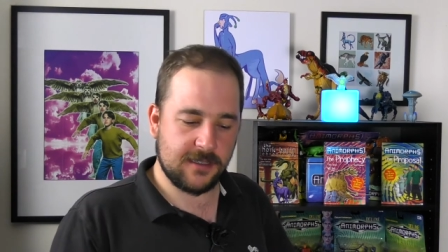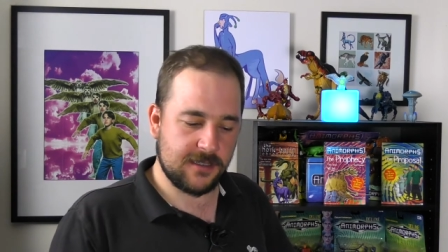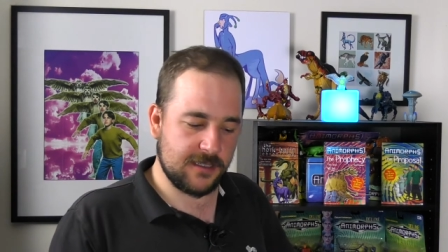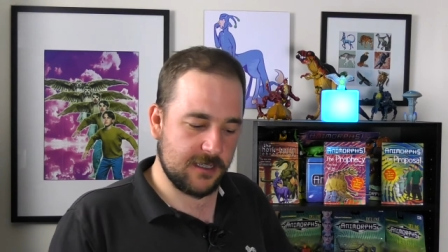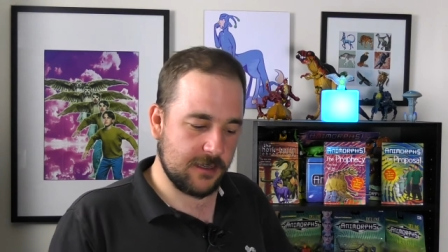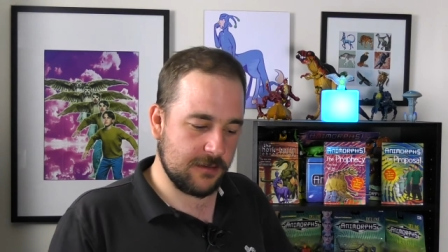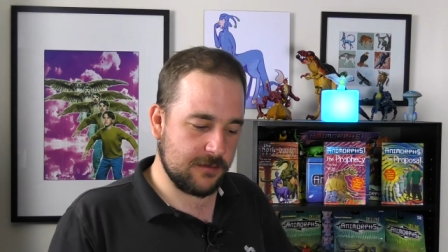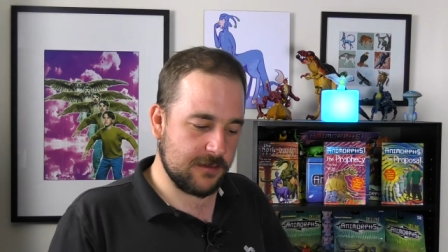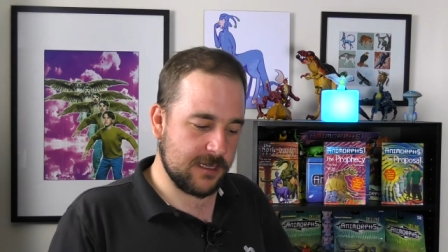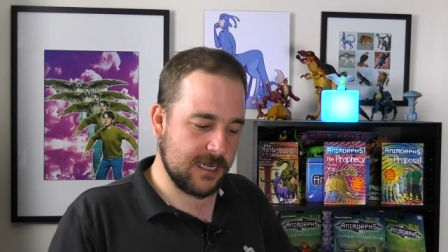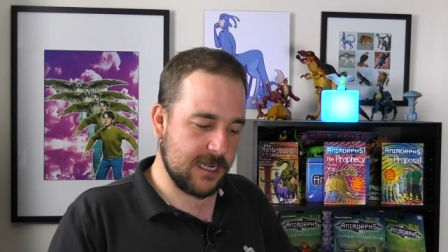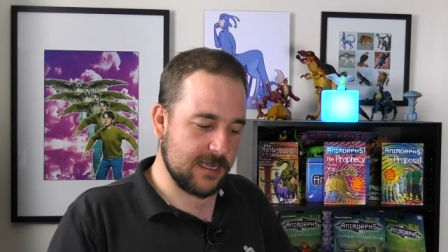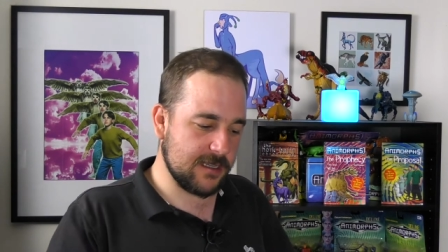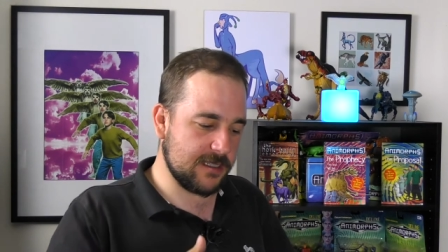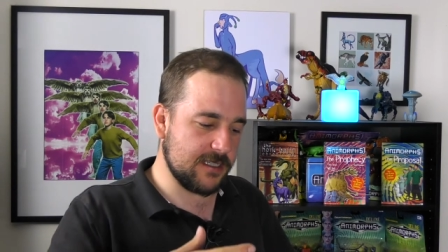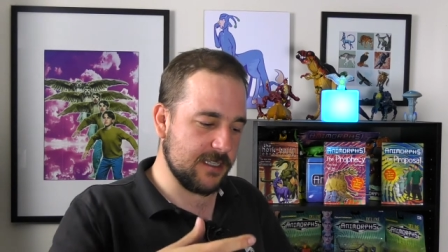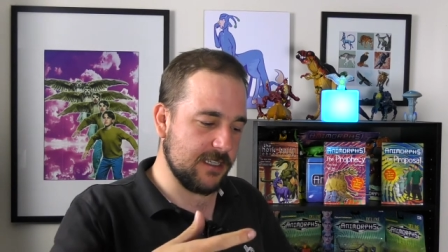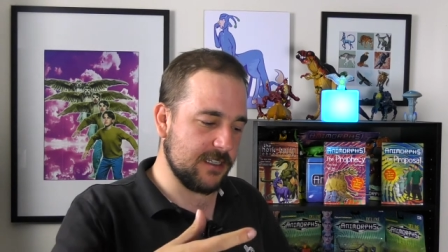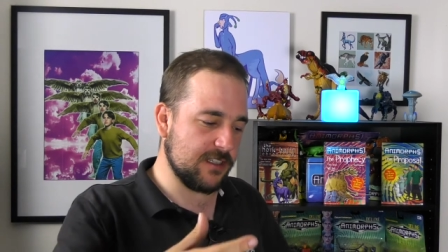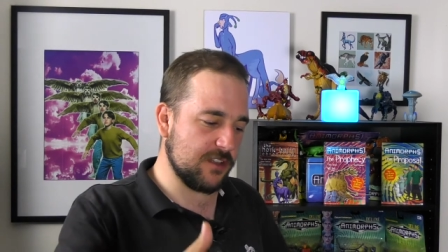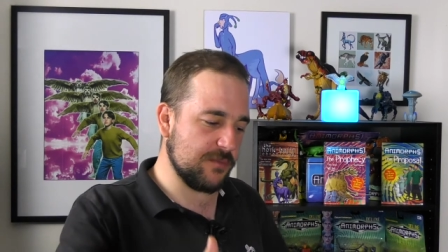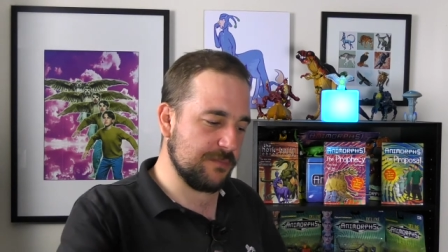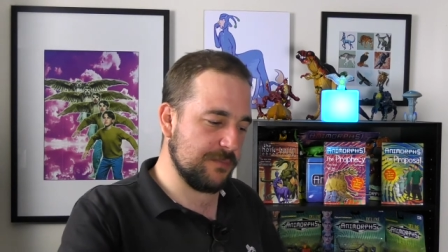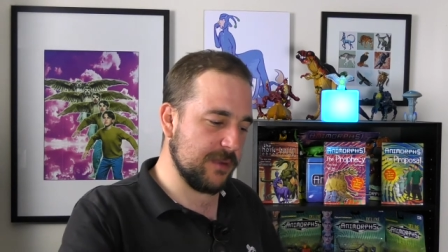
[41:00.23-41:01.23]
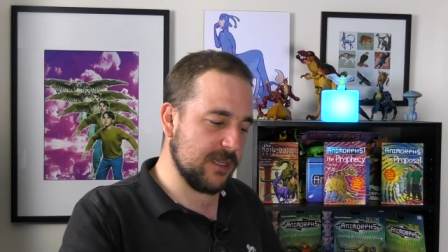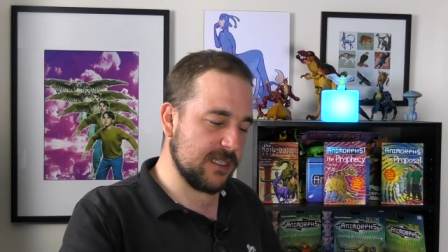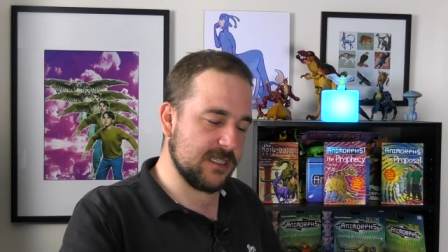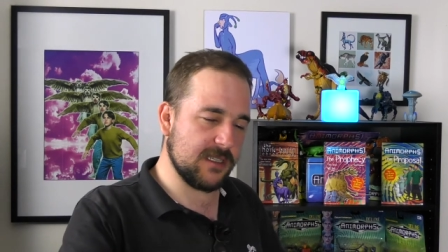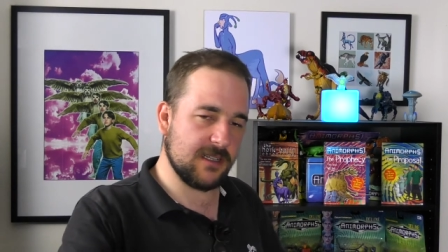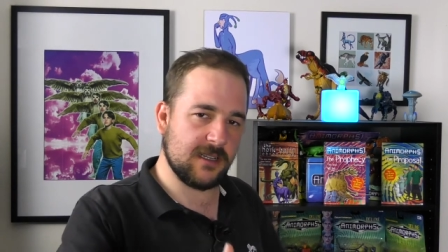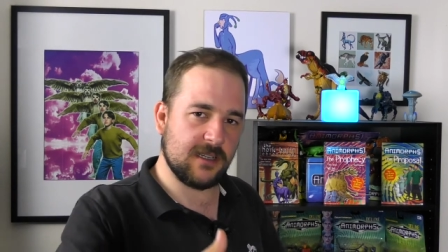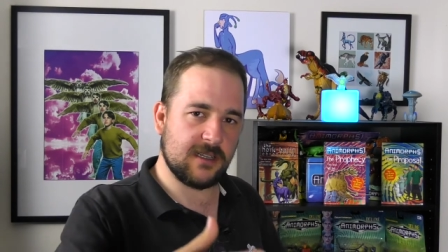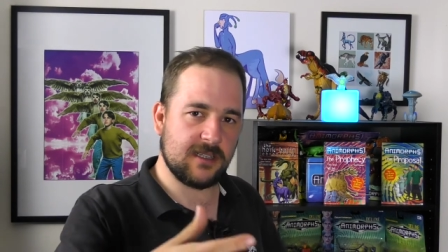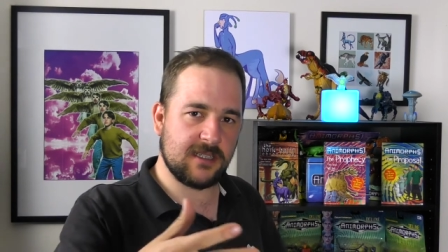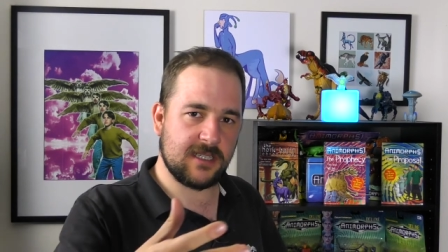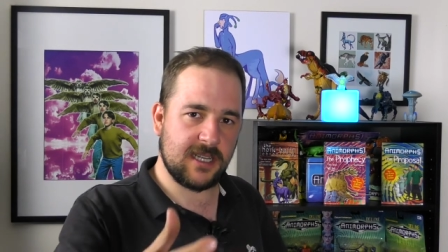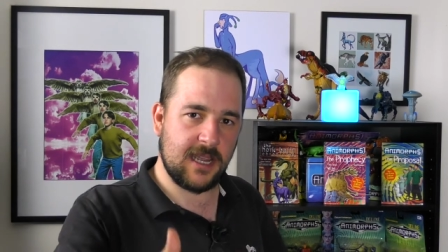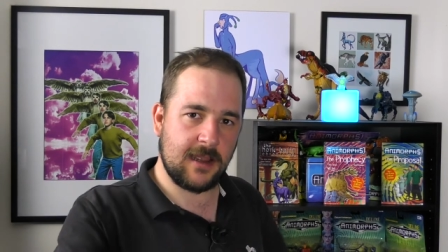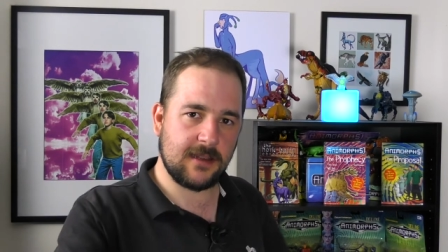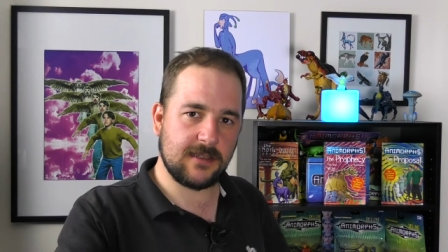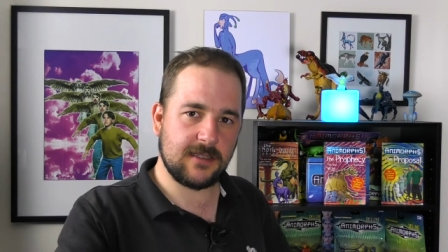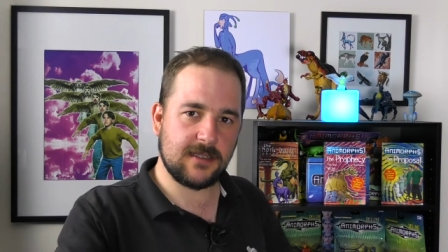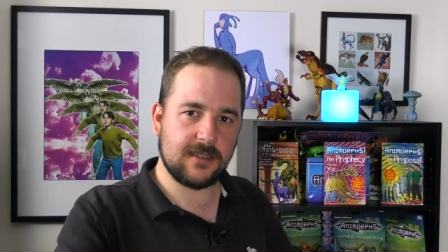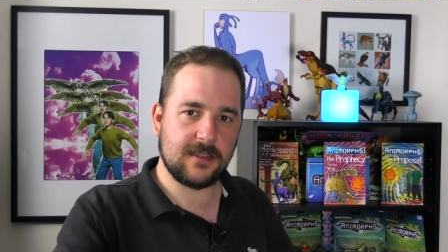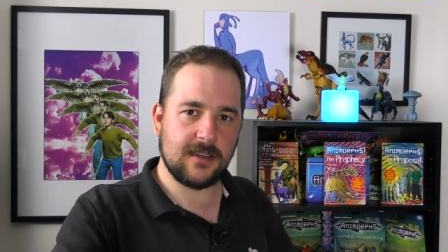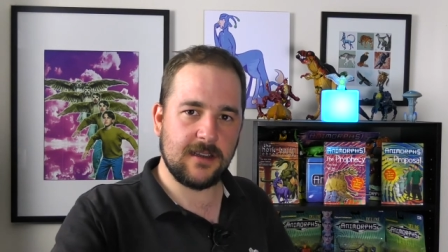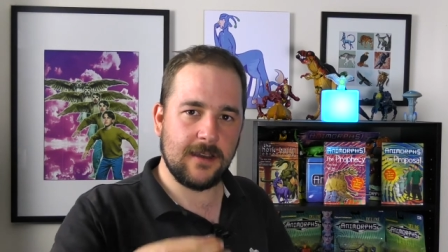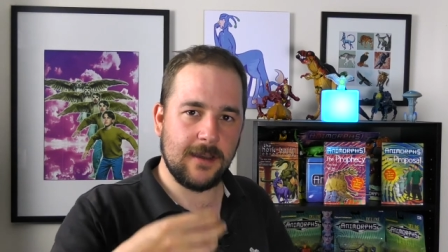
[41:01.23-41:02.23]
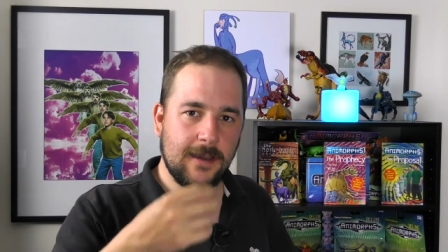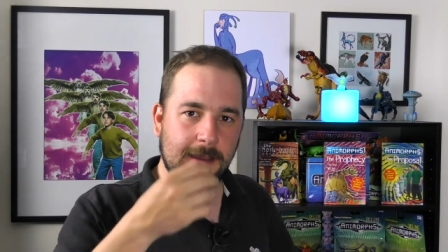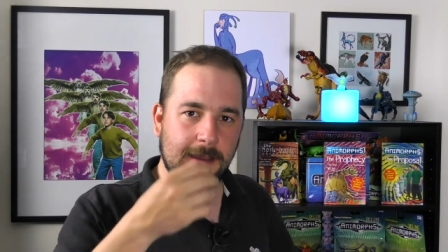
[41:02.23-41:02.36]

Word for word: So Cassie submitted a test,